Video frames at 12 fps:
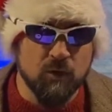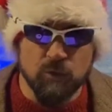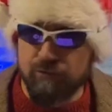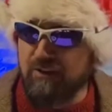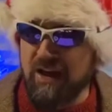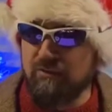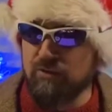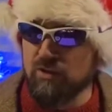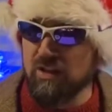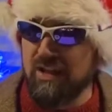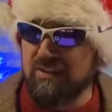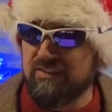or five your
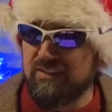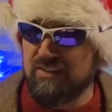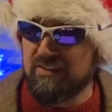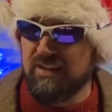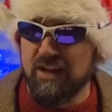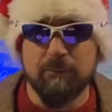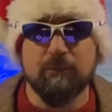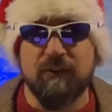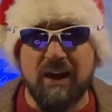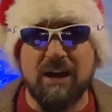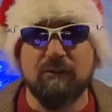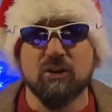last six games,
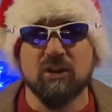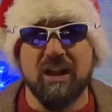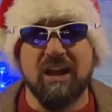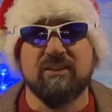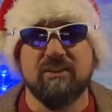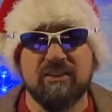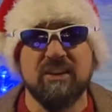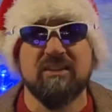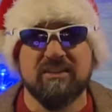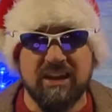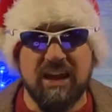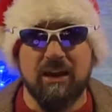five your last
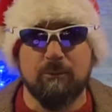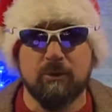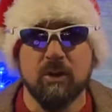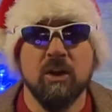six games,